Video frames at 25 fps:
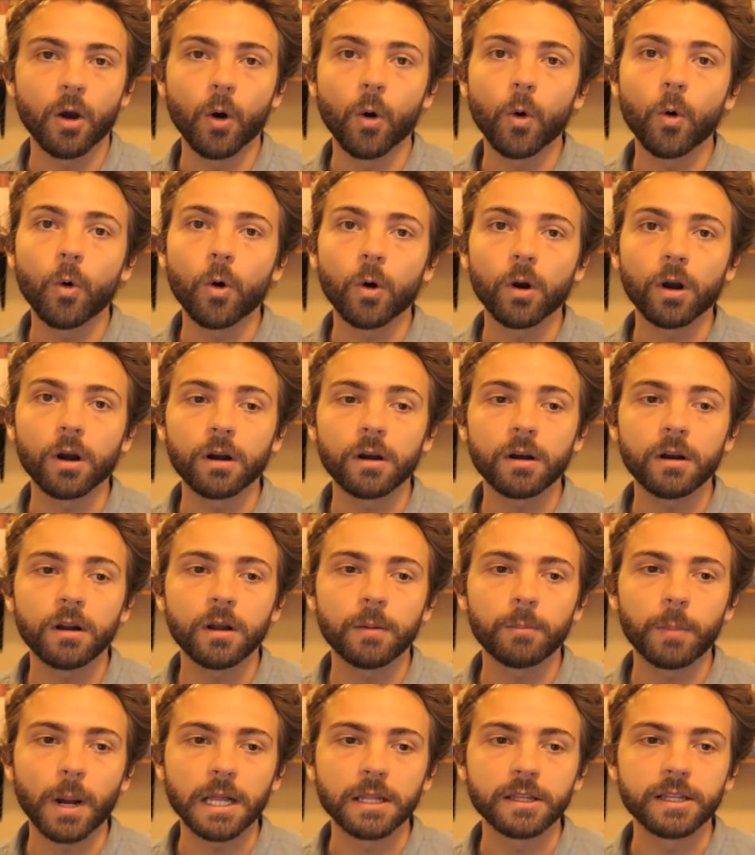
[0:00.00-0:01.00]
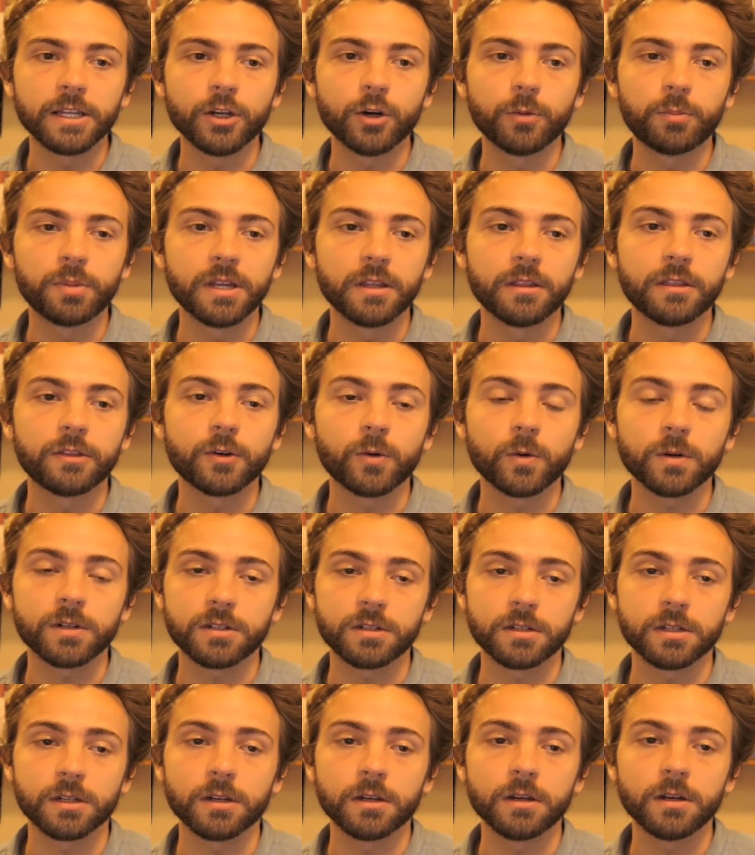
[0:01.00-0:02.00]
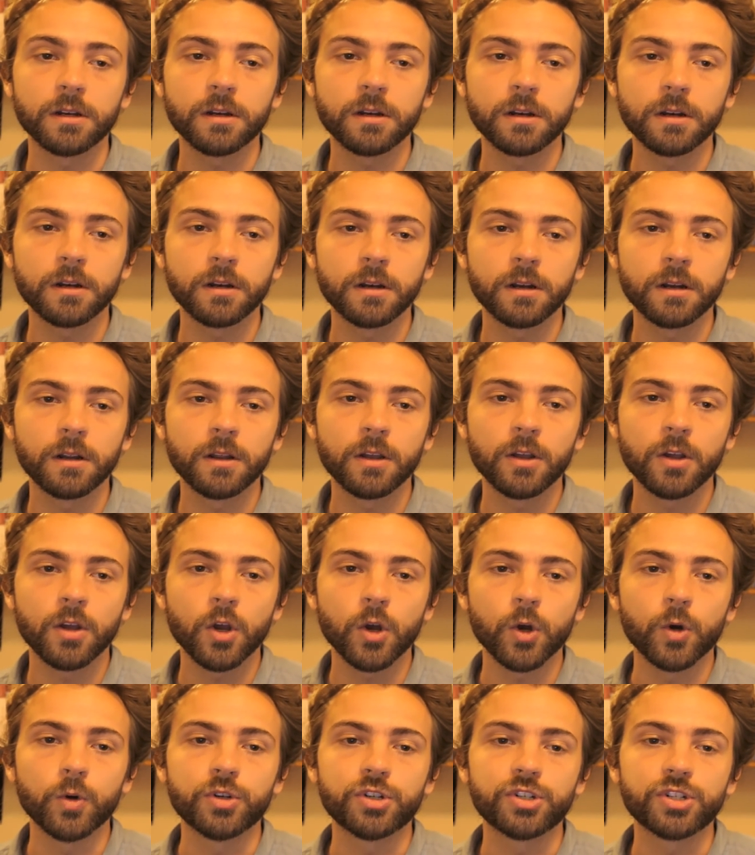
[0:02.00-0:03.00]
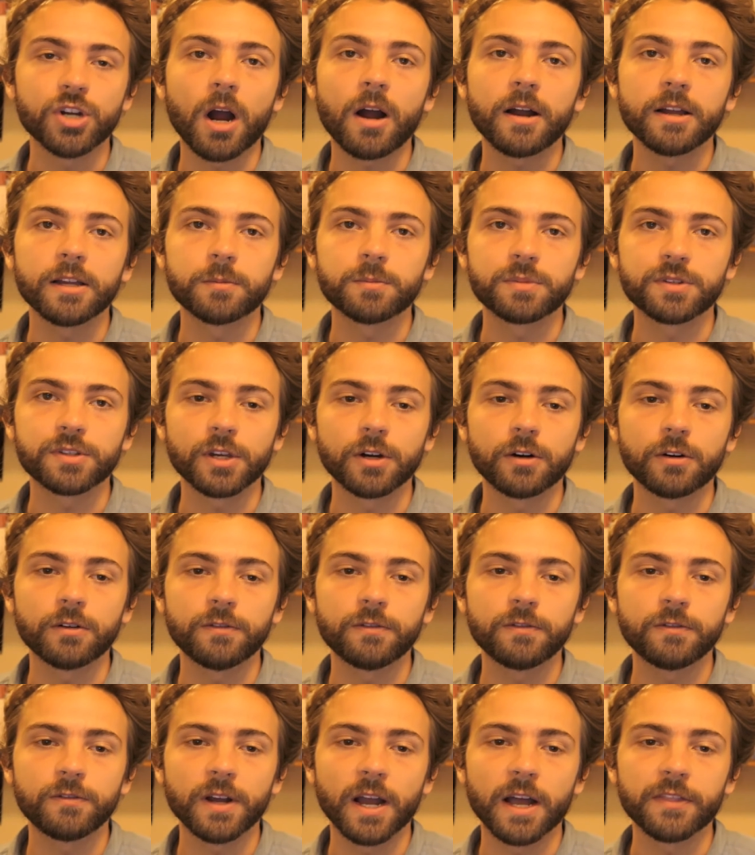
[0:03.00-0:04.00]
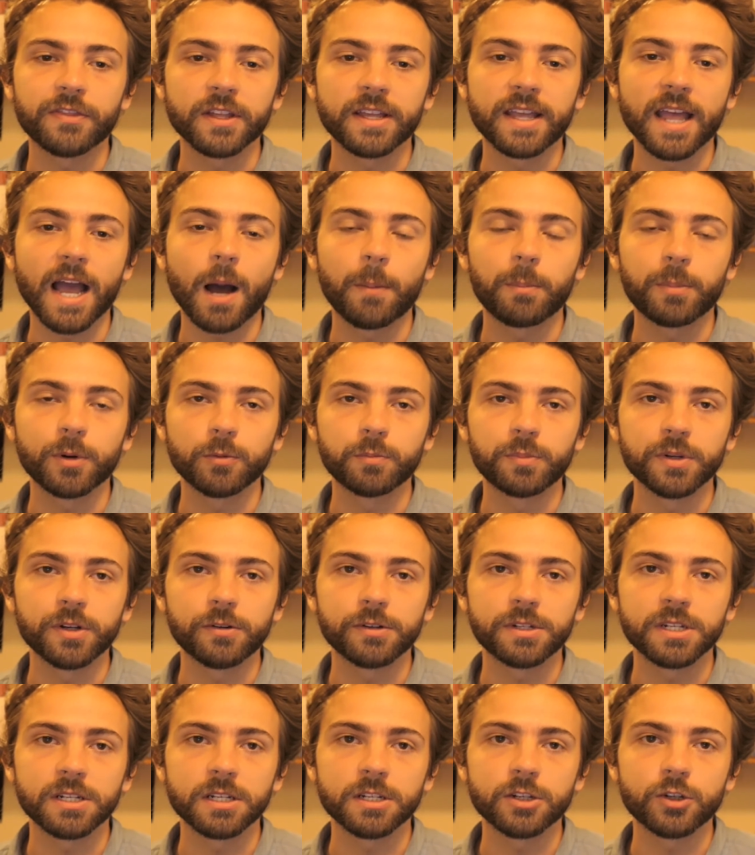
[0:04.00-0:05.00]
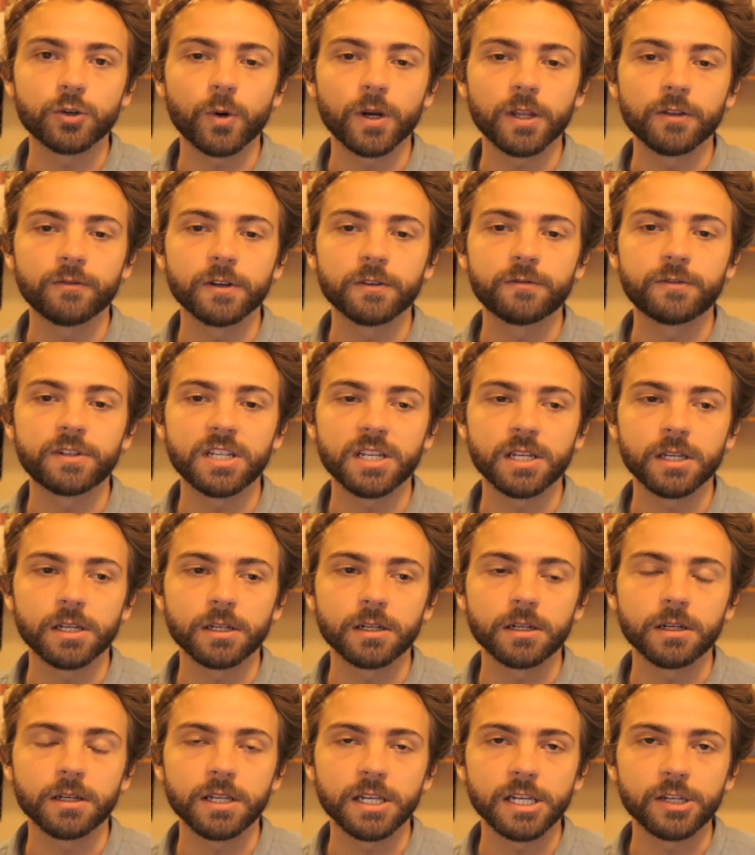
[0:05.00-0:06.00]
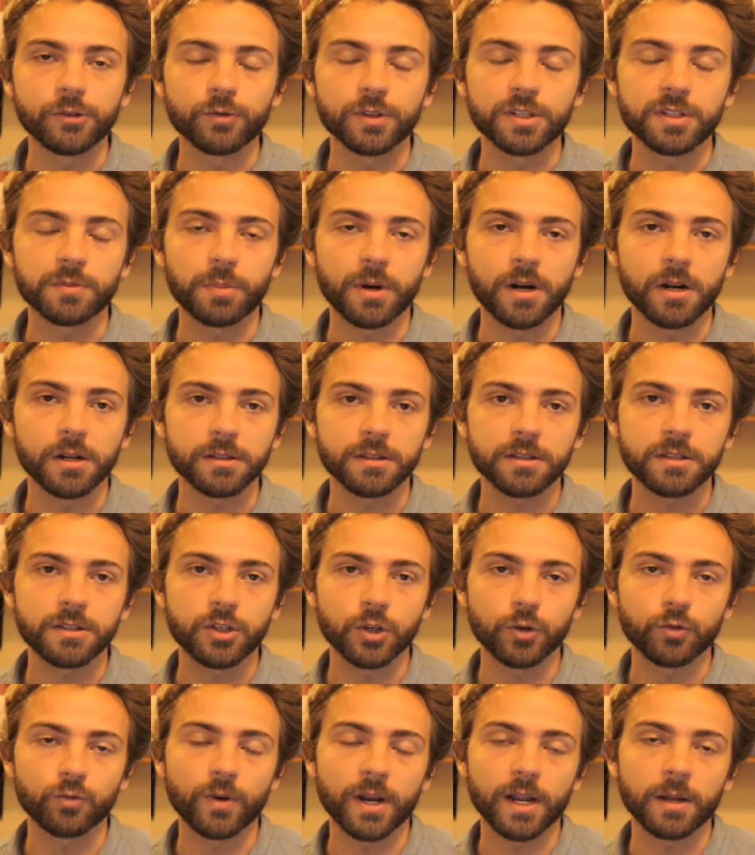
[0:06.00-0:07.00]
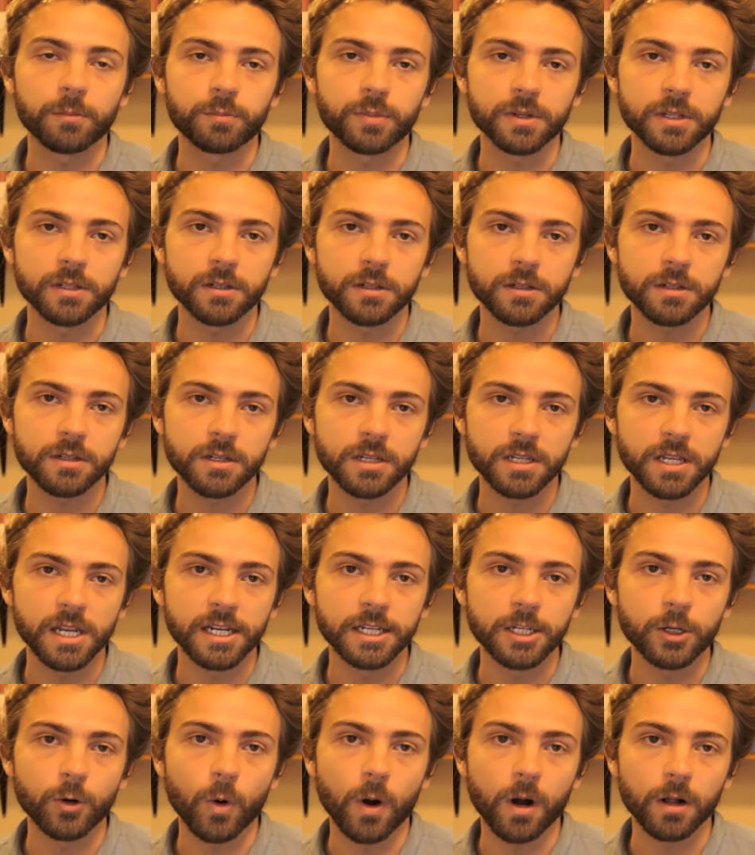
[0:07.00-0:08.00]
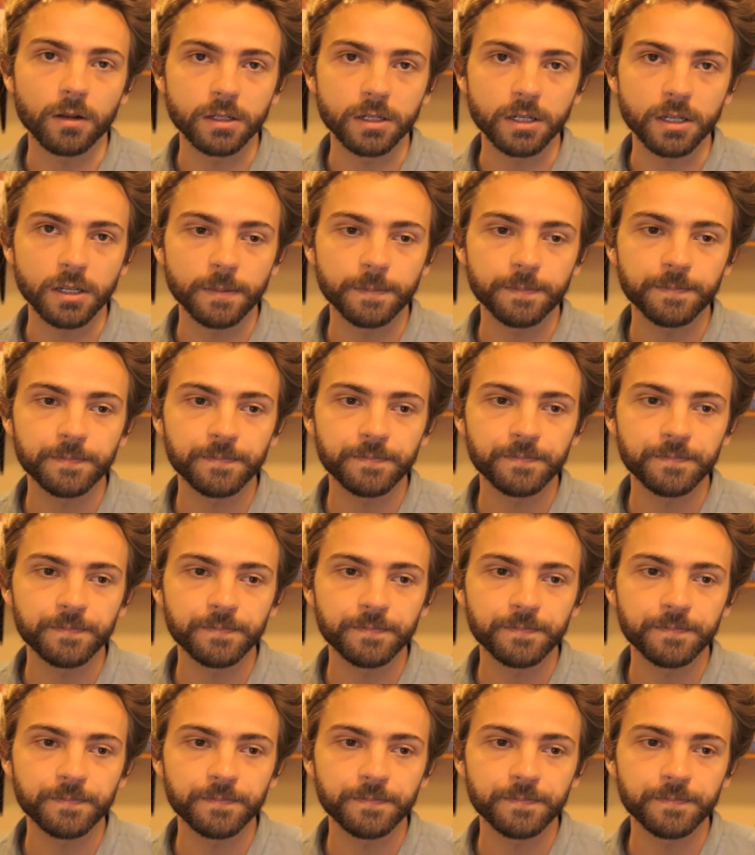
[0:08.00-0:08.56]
Or by Leo P. Thornton, who shot himself at the Capitol building in 2015 in response to rampant inequality.